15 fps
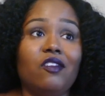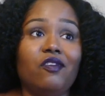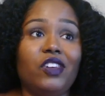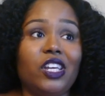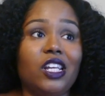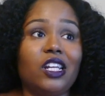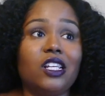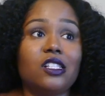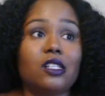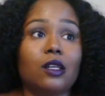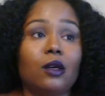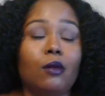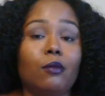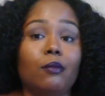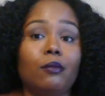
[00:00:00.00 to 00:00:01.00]

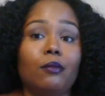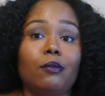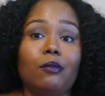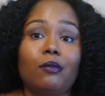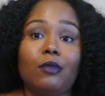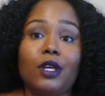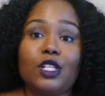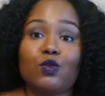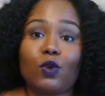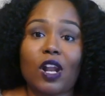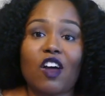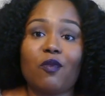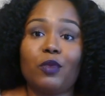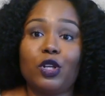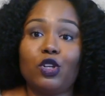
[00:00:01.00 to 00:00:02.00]
veganism is what
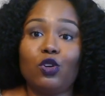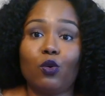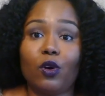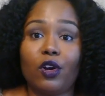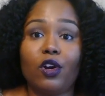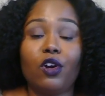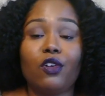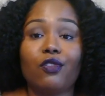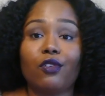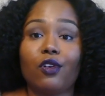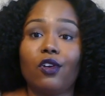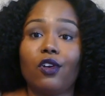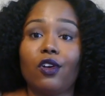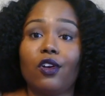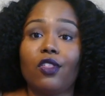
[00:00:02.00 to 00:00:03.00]
I've been doing
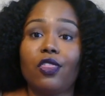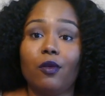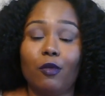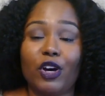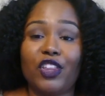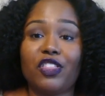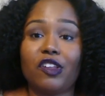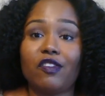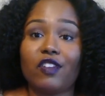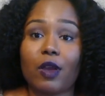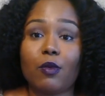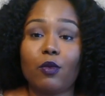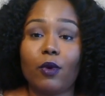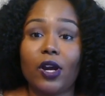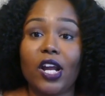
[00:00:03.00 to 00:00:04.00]
for the month of
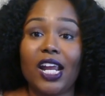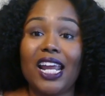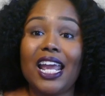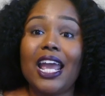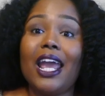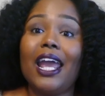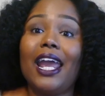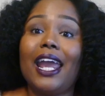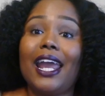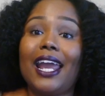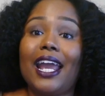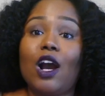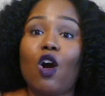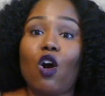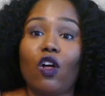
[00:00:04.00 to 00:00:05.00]
February.
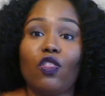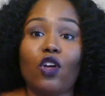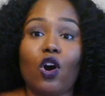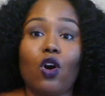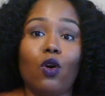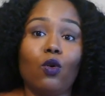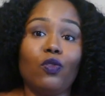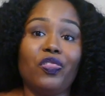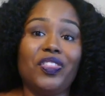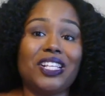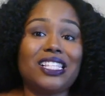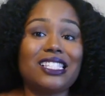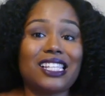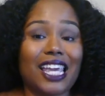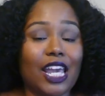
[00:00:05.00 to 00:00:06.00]
And although the
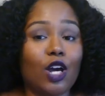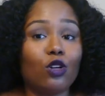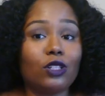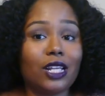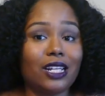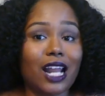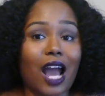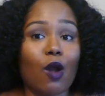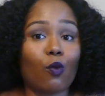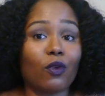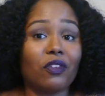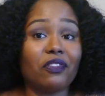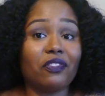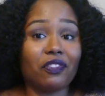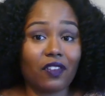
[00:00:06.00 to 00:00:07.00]
scale did not
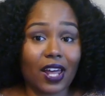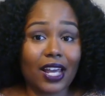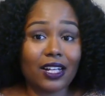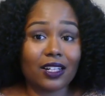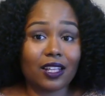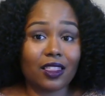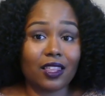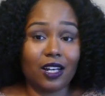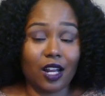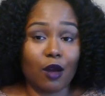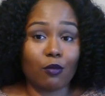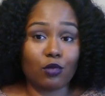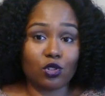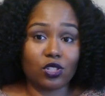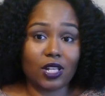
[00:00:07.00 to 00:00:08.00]
reflect the
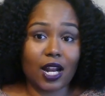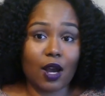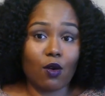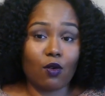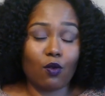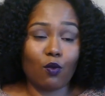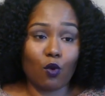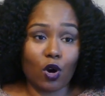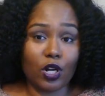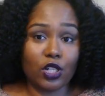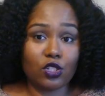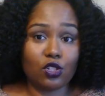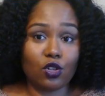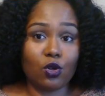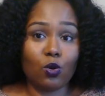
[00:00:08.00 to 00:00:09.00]
numbers that I
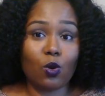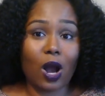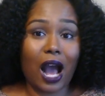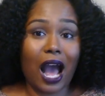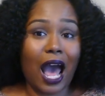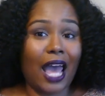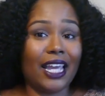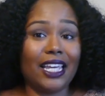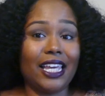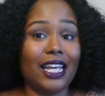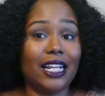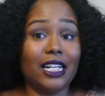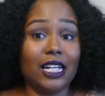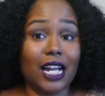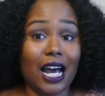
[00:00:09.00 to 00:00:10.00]
wanted to, I
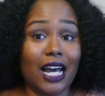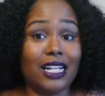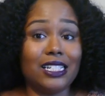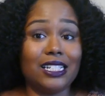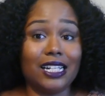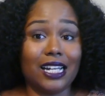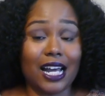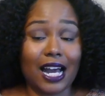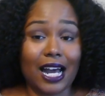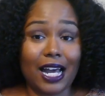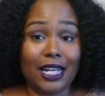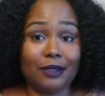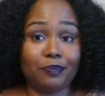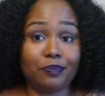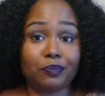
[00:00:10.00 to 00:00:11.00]
cannot
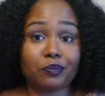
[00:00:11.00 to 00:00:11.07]
deny